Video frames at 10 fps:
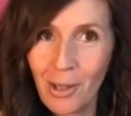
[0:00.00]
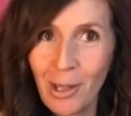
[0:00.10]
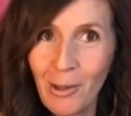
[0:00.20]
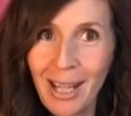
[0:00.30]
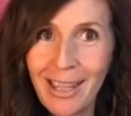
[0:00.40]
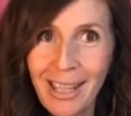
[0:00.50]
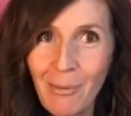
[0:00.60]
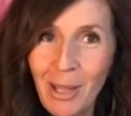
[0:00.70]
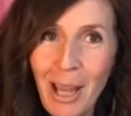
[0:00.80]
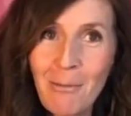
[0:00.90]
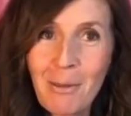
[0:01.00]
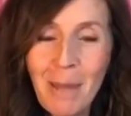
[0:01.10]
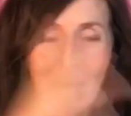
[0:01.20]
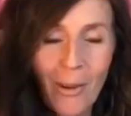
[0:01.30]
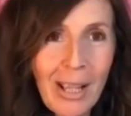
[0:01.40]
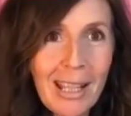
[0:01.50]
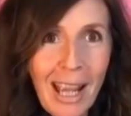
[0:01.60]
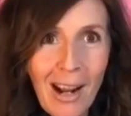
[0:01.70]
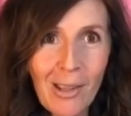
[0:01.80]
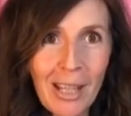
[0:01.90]
do it at the same time and make
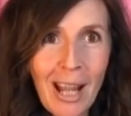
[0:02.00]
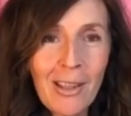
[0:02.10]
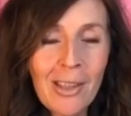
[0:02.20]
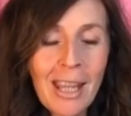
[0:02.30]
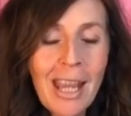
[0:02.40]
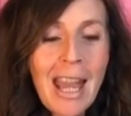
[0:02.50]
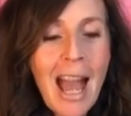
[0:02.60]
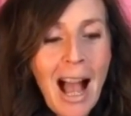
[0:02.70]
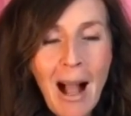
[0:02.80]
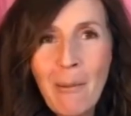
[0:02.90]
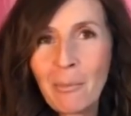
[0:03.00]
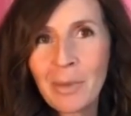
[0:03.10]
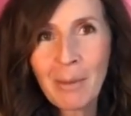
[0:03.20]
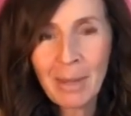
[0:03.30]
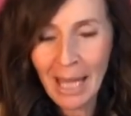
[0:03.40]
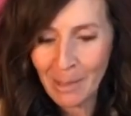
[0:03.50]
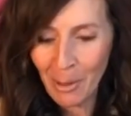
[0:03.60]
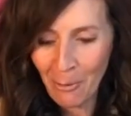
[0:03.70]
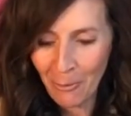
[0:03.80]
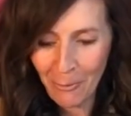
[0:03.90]
crazy hairstyles. But that's
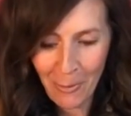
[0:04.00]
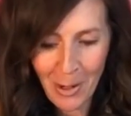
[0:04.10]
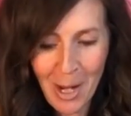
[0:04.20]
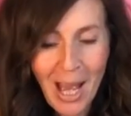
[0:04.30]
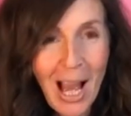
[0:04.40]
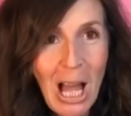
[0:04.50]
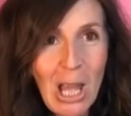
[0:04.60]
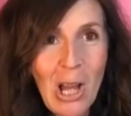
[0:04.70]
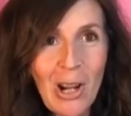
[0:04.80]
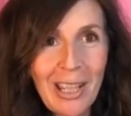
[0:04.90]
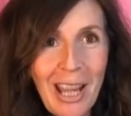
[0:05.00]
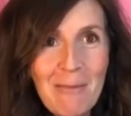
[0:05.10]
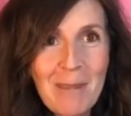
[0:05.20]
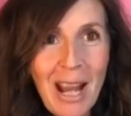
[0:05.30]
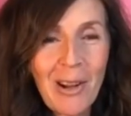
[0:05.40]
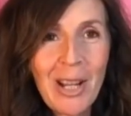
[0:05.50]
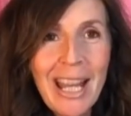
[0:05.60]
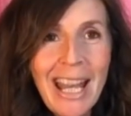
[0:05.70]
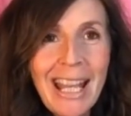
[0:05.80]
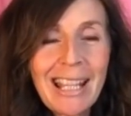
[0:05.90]
been over for a long time now.
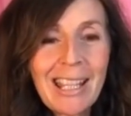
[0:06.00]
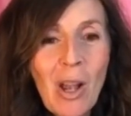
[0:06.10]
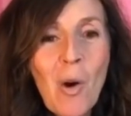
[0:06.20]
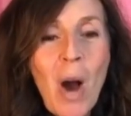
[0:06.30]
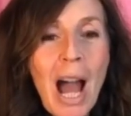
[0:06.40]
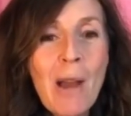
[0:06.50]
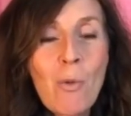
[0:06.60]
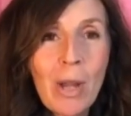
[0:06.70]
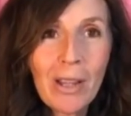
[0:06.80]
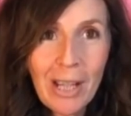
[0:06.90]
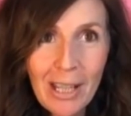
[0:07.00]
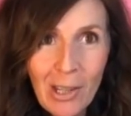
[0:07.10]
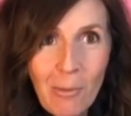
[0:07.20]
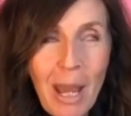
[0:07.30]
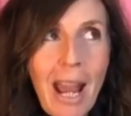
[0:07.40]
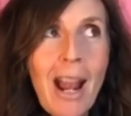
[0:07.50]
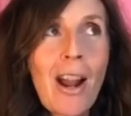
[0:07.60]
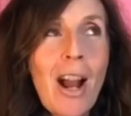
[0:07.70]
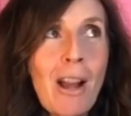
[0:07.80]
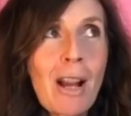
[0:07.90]
So I will condition my
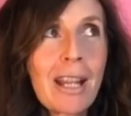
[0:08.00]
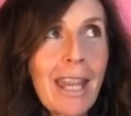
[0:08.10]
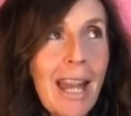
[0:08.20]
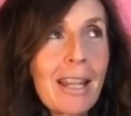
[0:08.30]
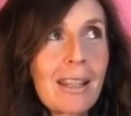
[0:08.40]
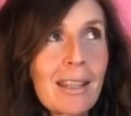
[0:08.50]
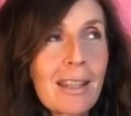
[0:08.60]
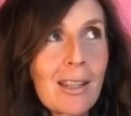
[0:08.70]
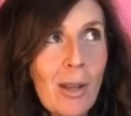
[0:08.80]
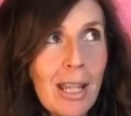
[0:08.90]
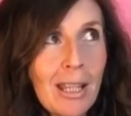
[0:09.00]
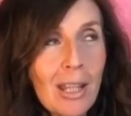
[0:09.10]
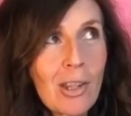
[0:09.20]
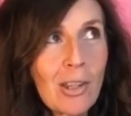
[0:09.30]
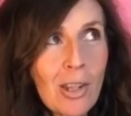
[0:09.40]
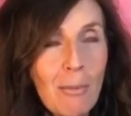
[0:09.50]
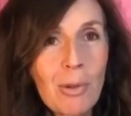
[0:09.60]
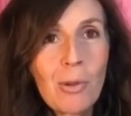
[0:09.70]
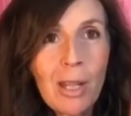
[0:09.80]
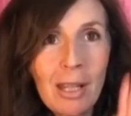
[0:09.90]
hair so I condition,
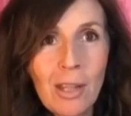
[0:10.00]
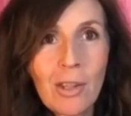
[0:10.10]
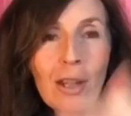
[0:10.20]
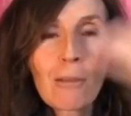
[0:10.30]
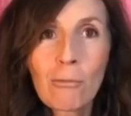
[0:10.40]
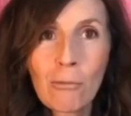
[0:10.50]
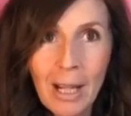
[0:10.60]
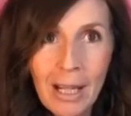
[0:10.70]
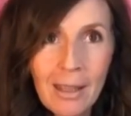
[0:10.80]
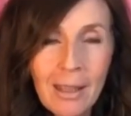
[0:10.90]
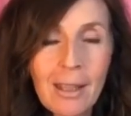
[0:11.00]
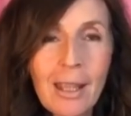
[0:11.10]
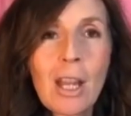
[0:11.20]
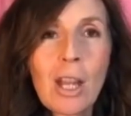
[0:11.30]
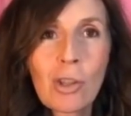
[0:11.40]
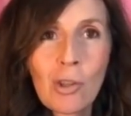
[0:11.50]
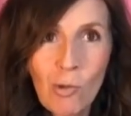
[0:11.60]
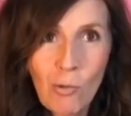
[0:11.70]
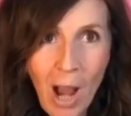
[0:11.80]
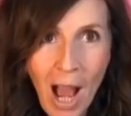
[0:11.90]
shampoo, condition, rinse,
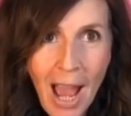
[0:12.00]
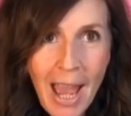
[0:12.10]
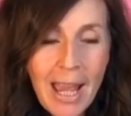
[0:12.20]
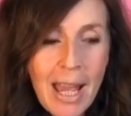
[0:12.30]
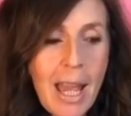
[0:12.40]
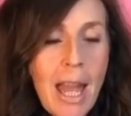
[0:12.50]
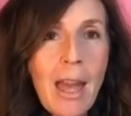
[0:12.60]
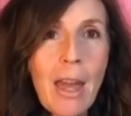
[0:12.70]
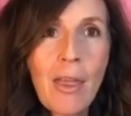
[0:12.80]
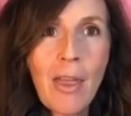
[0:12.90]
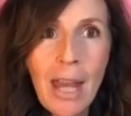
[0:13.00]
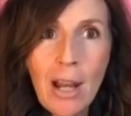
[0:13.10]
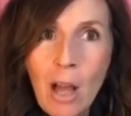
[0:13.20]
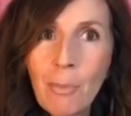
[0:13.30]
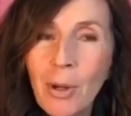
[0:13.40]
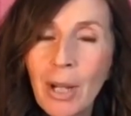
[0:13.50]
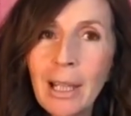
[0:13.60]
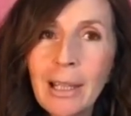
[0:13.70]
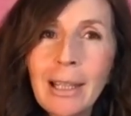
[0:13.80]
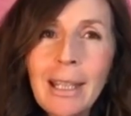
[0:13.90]
dry. Then I'll put
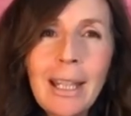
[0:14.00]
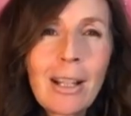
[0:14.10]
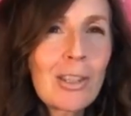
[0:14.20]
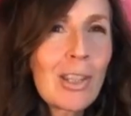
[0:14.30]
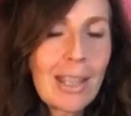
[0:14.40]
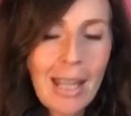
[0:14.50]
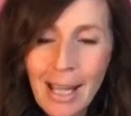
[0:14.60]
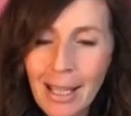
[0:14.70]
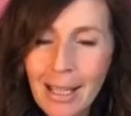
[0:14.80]
a little, just